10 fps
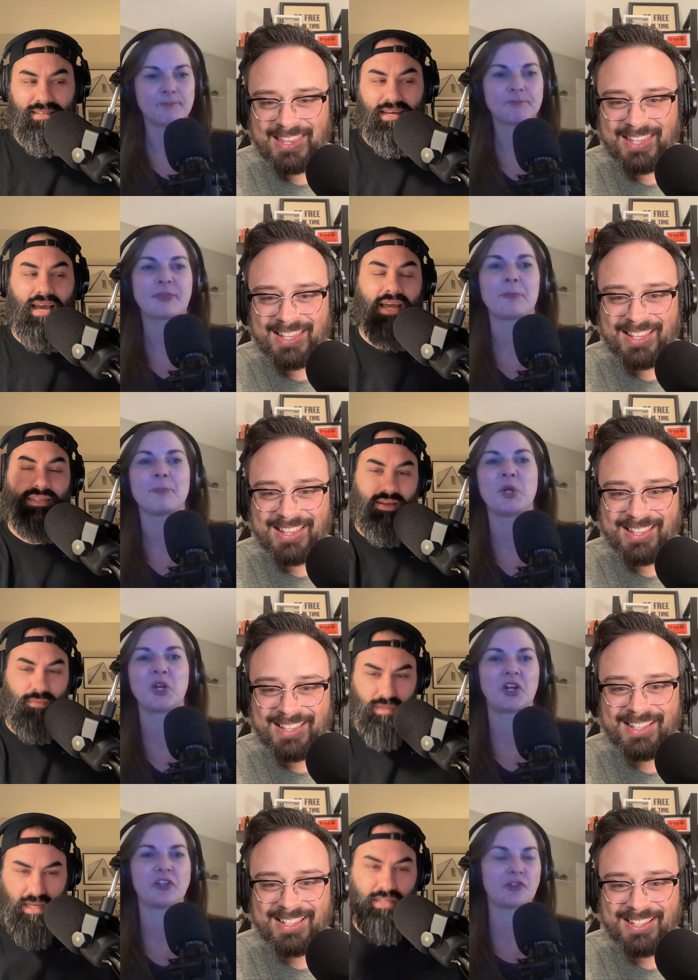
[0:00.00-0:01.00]
Speaker 1: and I
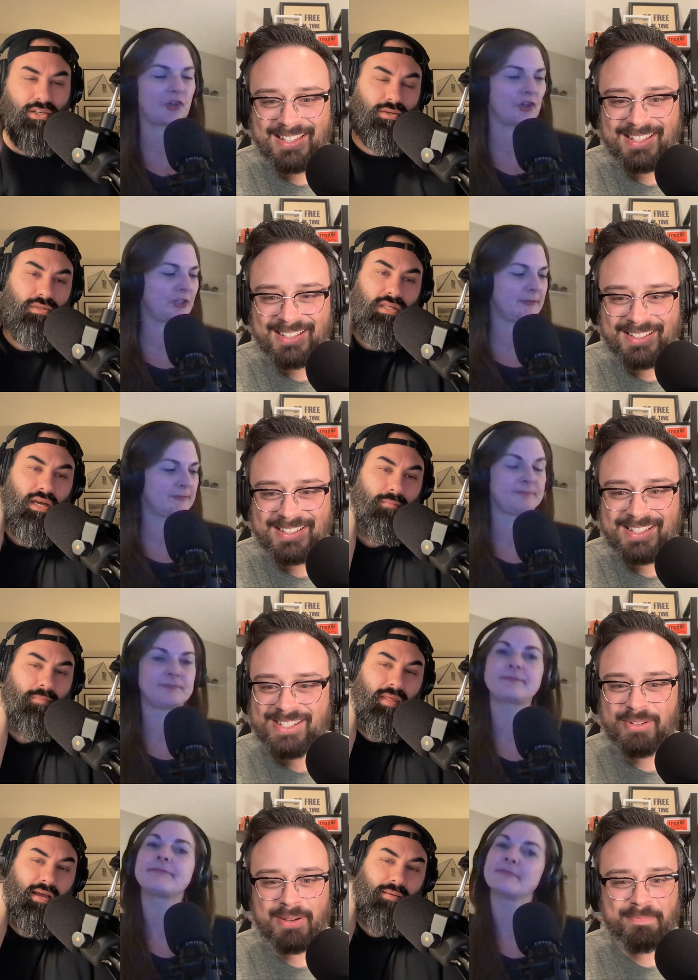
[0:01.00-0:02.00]
would like to.
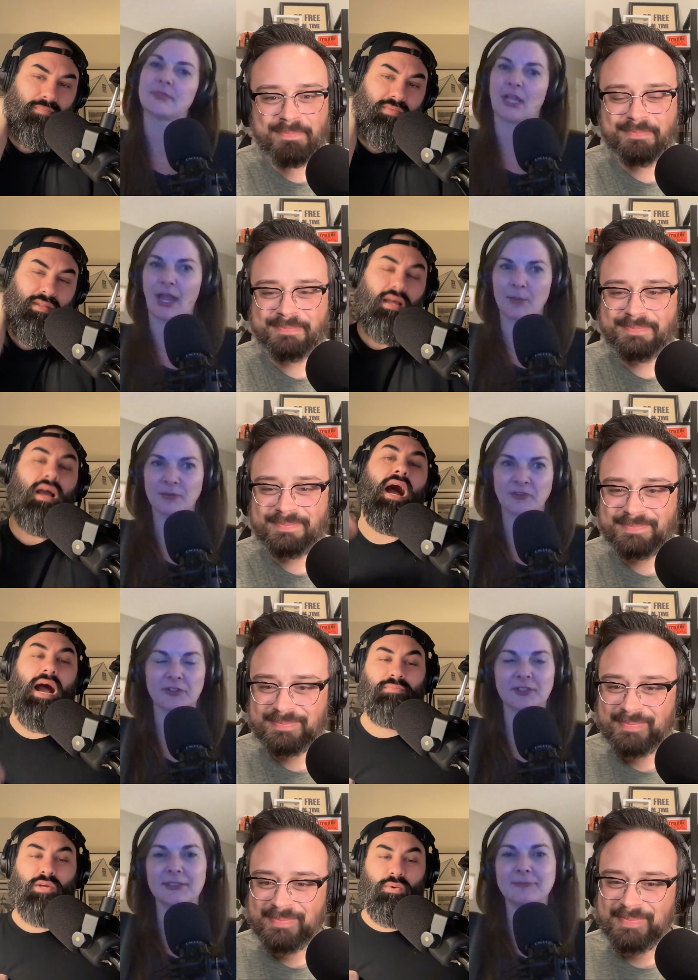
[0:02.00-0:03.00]
Let's yeah. do it.
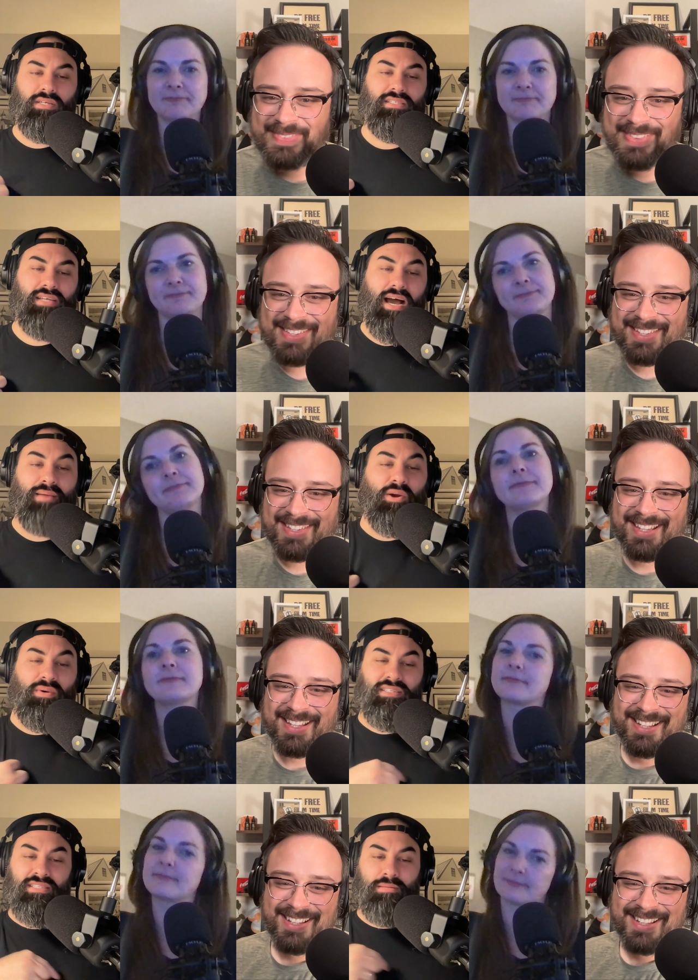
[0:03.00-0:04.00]
Absolutely. I'm going. To, I'm
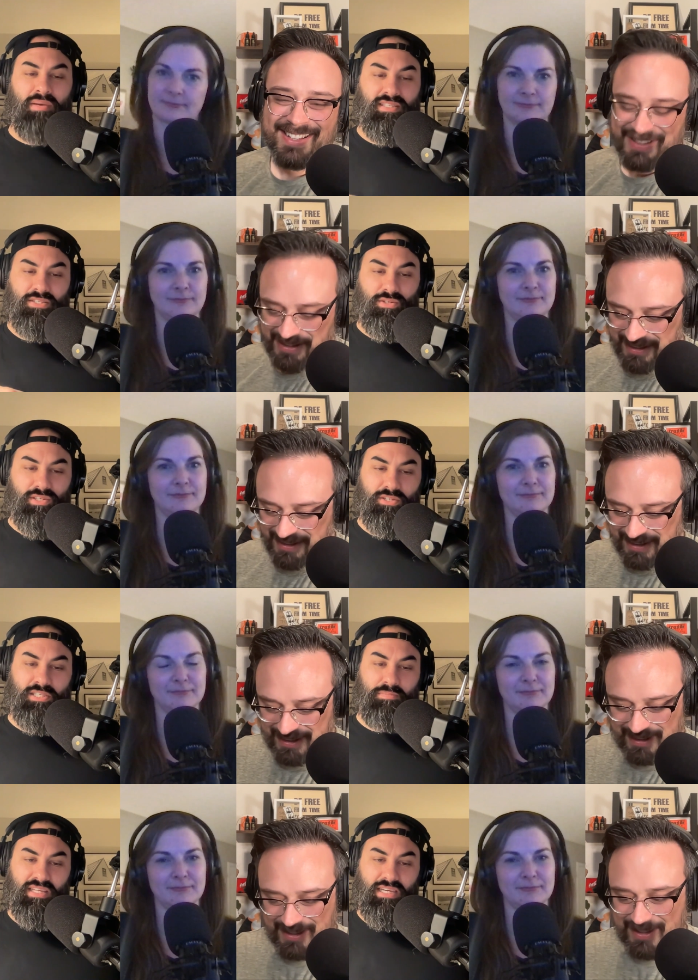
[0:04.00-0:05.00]
going to pencil your
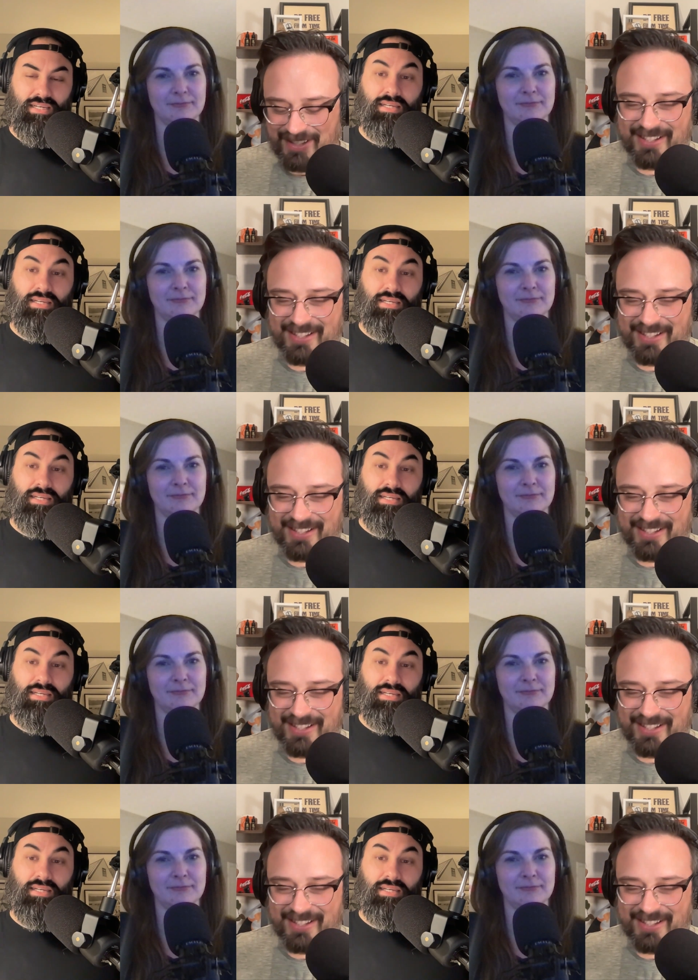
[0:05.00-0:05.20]
spleen.